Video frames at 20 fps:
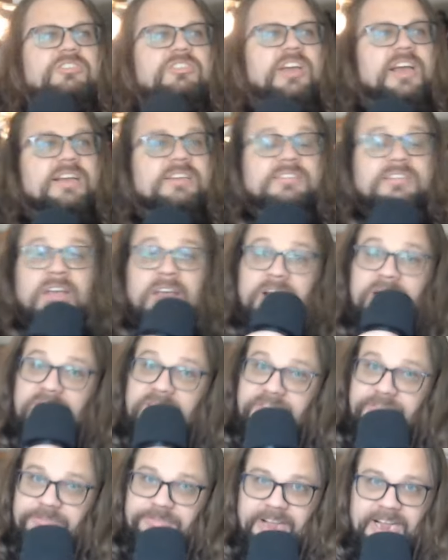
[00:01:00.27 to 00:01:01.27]
as
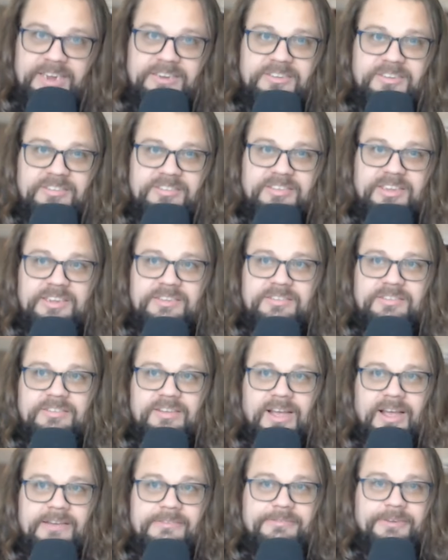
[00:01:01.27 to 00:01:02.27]
fantasy and
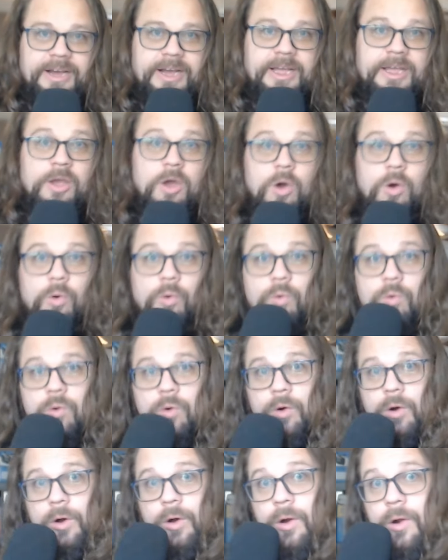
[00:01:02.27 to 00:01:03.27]
sci-fi,
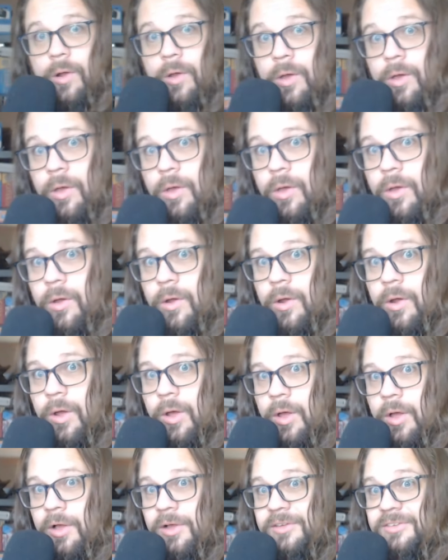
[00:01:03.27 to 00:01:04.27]
or
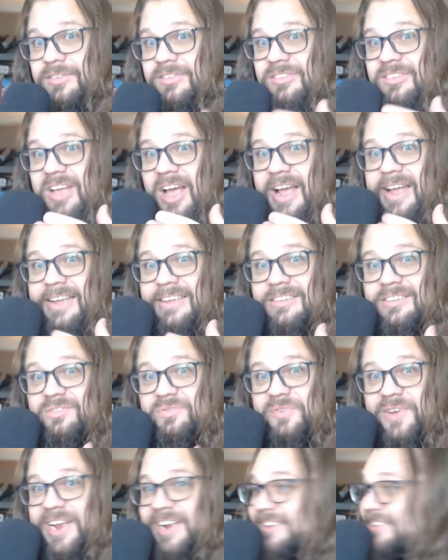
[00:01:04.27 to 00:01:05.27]
science
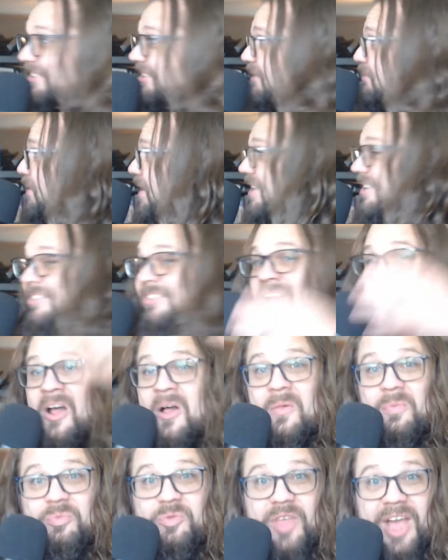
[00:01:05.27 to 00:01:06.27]
fantasy, because
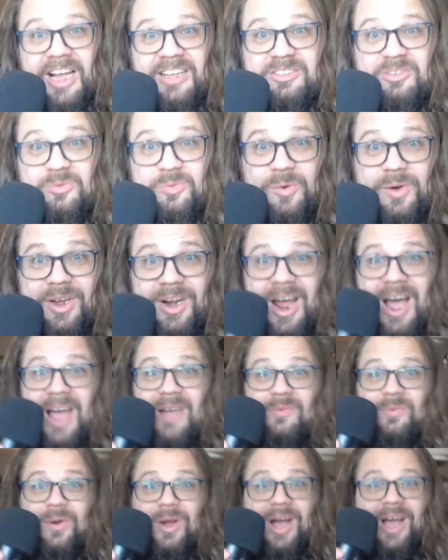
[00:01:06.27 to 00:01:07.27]
that's what I
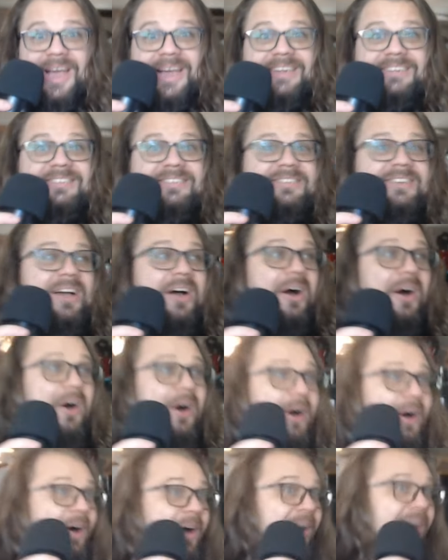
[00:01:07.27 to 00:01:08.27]
write?
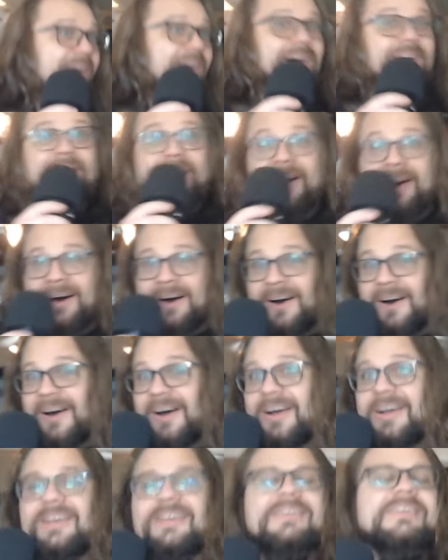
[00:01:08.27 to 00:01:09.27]
Oh,
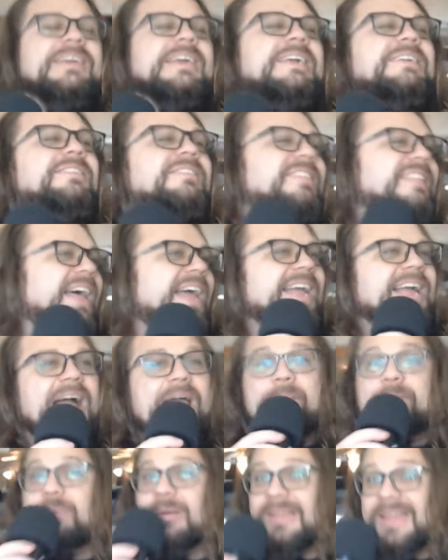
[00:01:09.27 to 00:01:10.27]
it's like
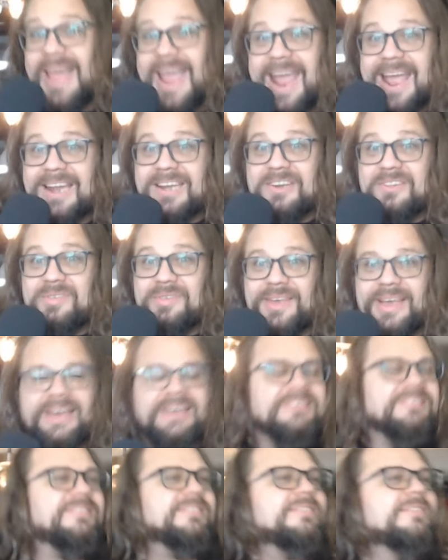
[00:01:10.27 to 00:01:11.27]
I planned
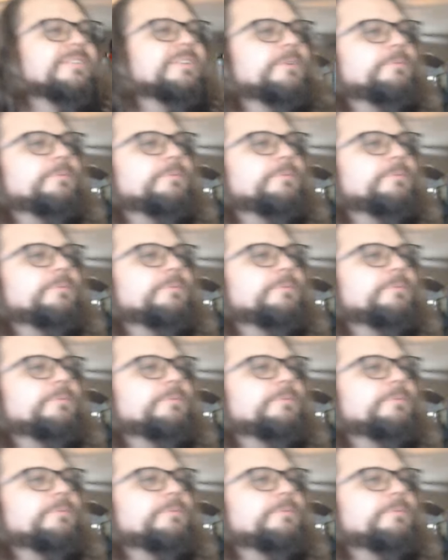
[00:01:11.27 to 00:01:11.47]
this.